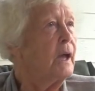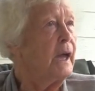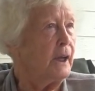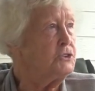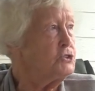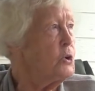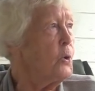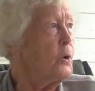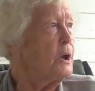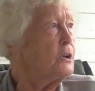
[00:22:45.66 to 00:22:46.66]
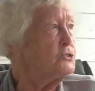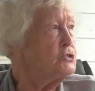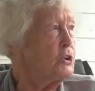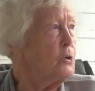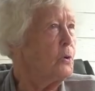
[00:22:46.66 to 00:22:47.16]
had Jerry and
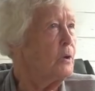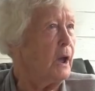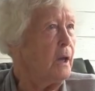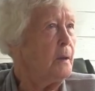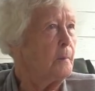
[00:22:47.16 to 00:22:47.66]
Shirley